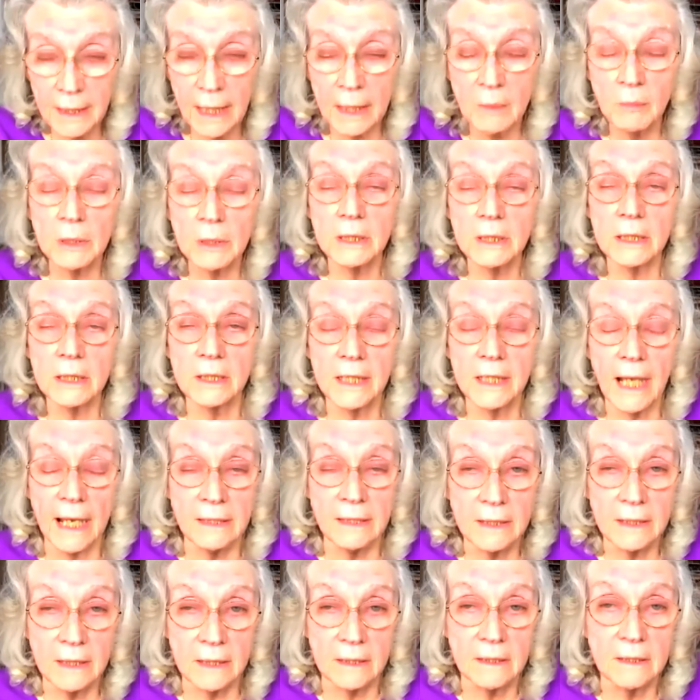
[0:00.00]
were
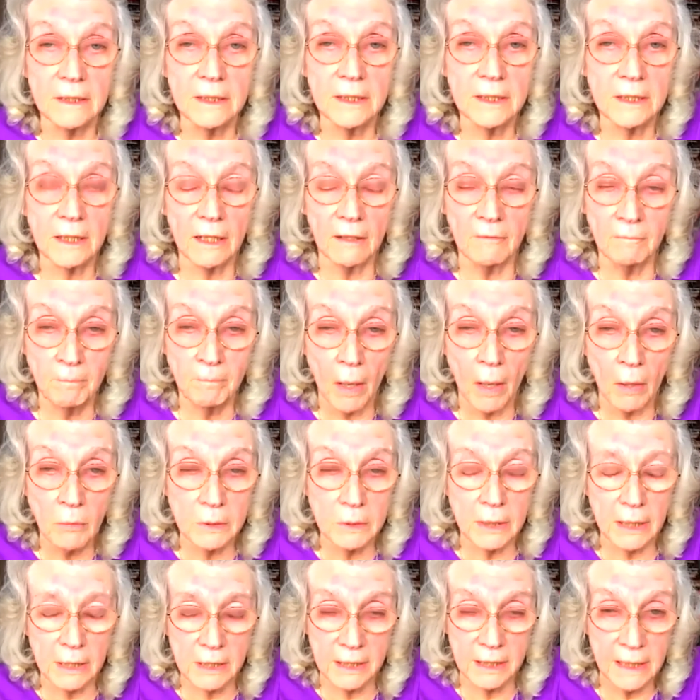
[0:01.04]
descendants of
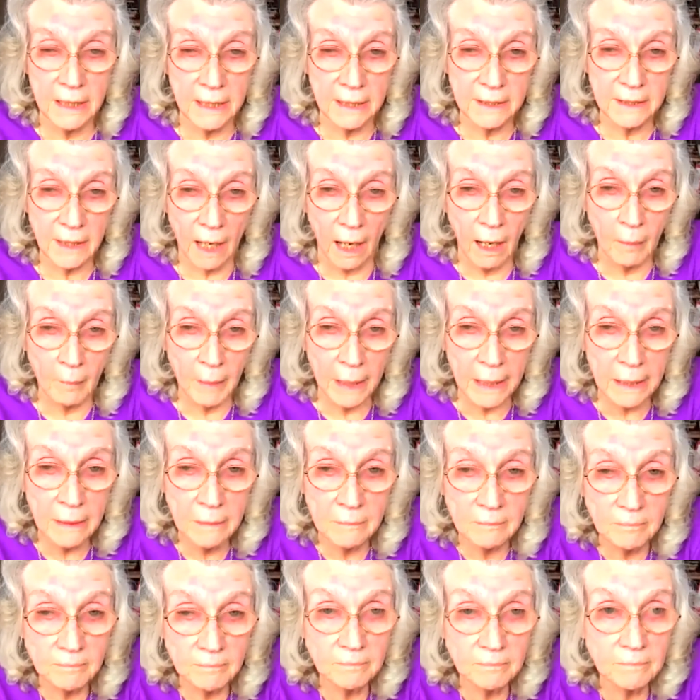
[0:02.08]
Boadicea's army.
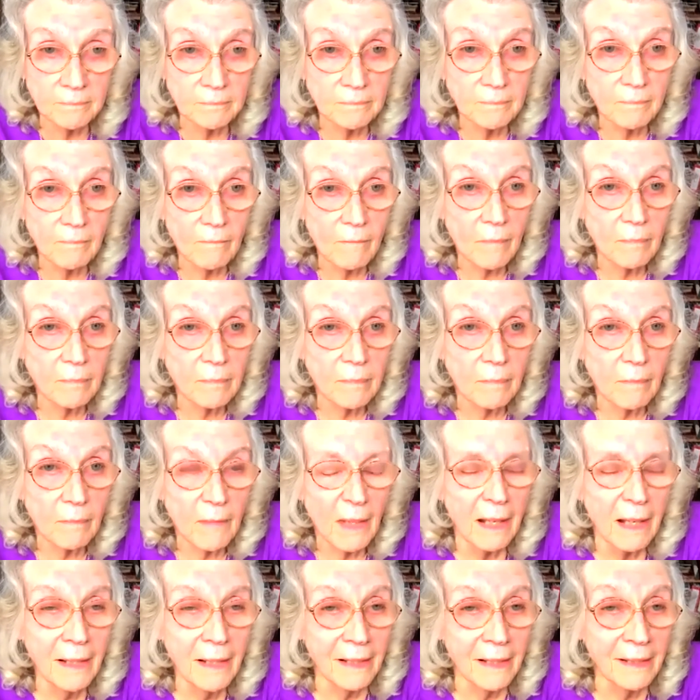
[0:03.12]

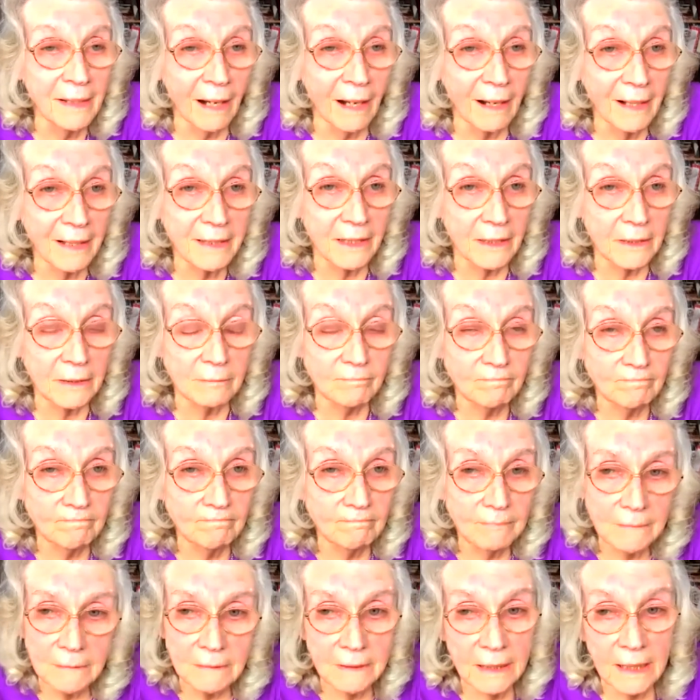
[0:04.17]
And I thought,
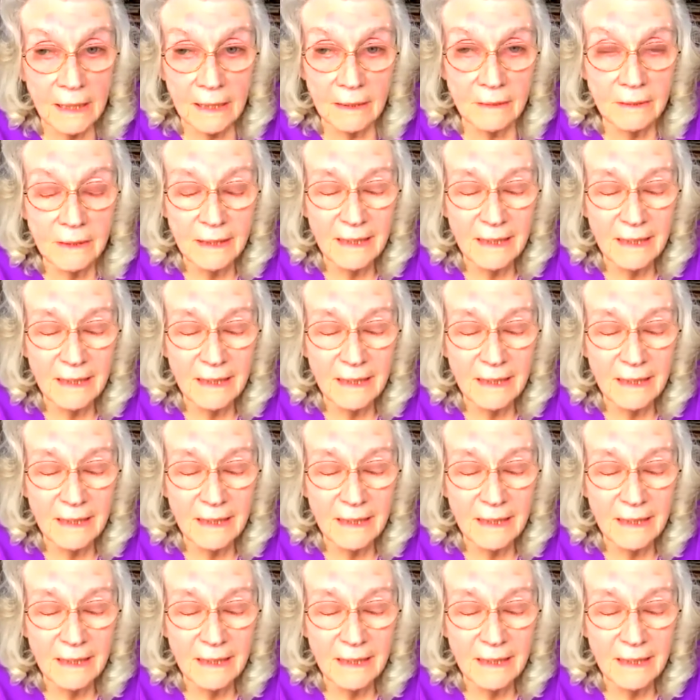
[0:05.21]
well,